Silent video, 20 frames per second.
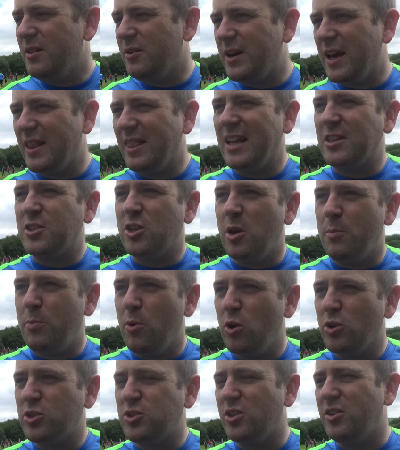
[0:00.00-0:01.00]
get lads on a
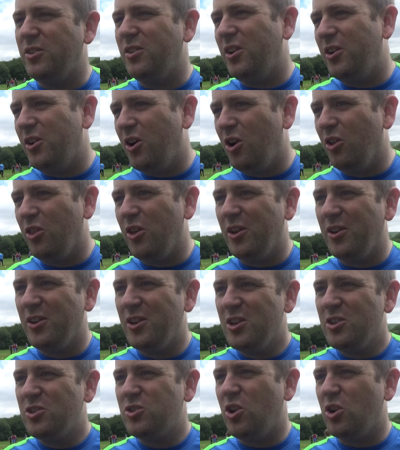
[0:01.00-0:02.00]
bus and all the
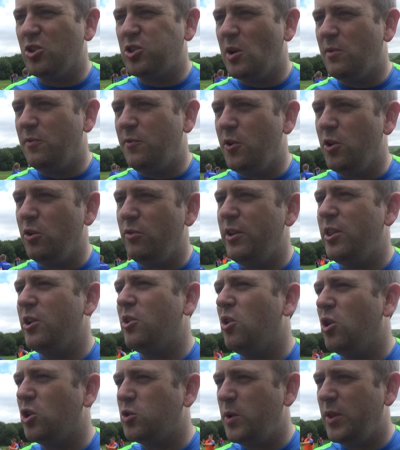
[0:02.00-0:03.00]
sort of tomfoolery that
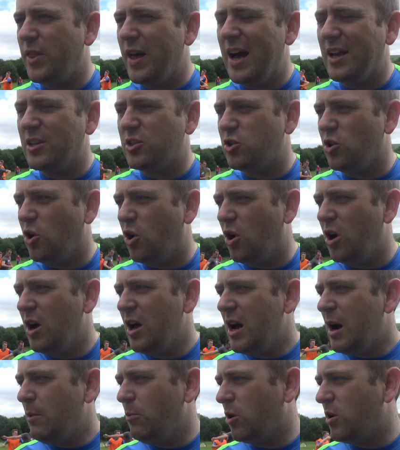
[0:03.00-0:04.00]
goes with that. So
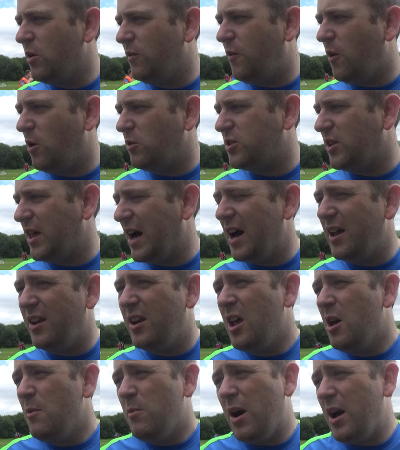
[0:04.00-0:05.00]
I'm looking forward to
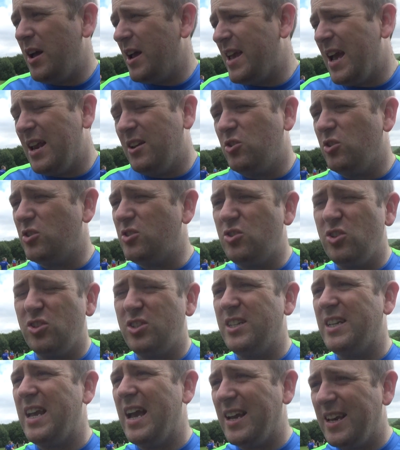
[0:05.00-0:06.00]
that. But again,
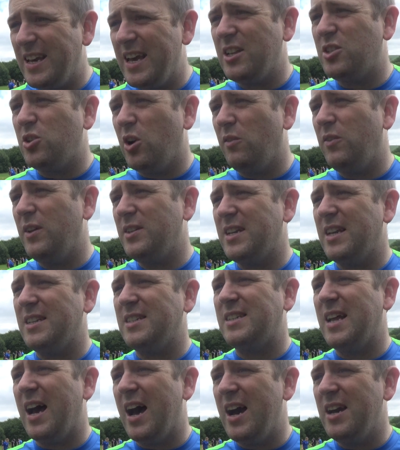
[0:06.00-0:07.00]
just to get kicked off, let's get
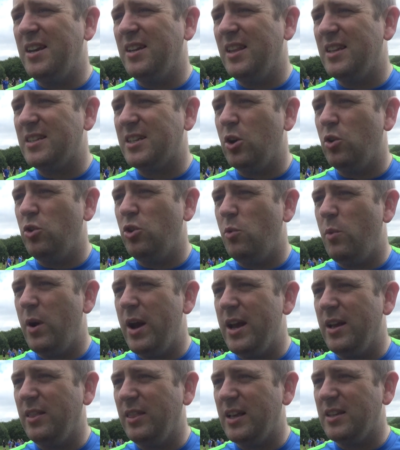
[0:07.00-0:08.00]
started and let's get
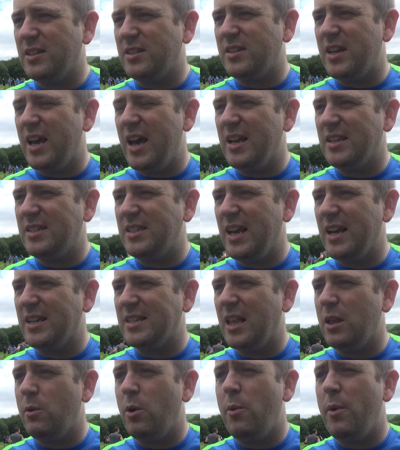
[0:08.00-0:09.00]
underway and let's see
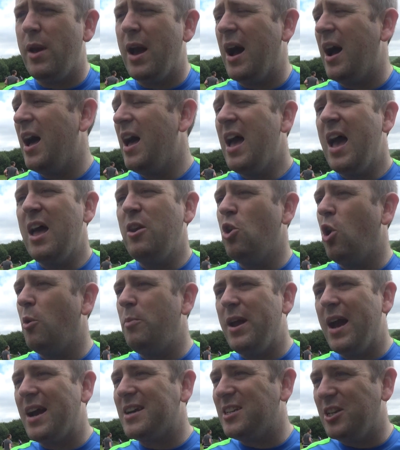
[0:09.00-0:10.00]
exactly where we are.
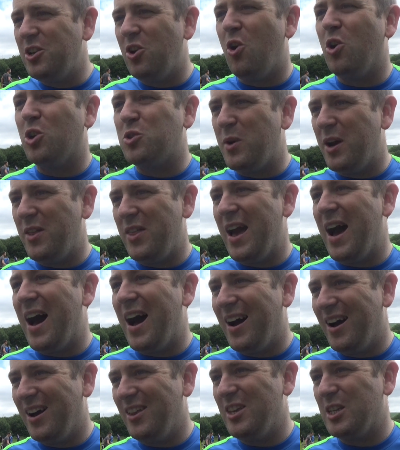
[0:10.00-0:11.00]
Nobody actually knows where they
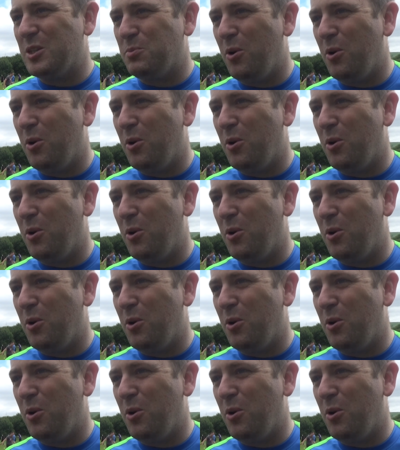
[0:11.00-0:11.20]
are at this